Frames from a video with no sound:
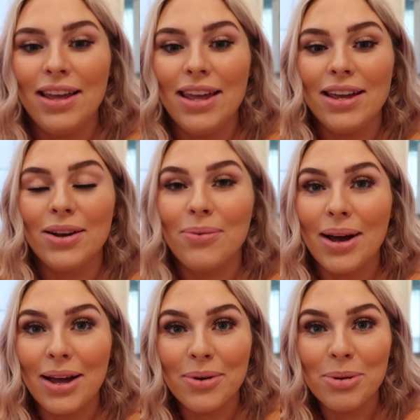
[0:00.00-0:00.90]
and
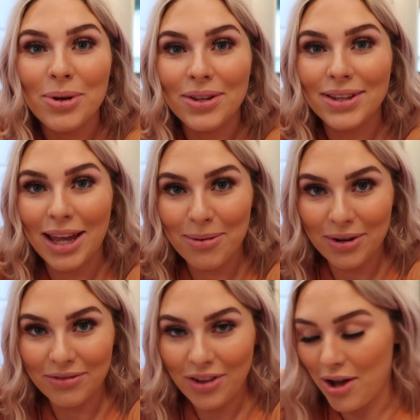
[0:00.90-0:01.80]
why I want to pull out the
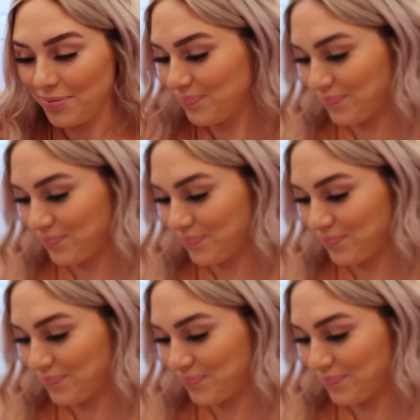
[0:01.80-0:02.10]
camera and vlog.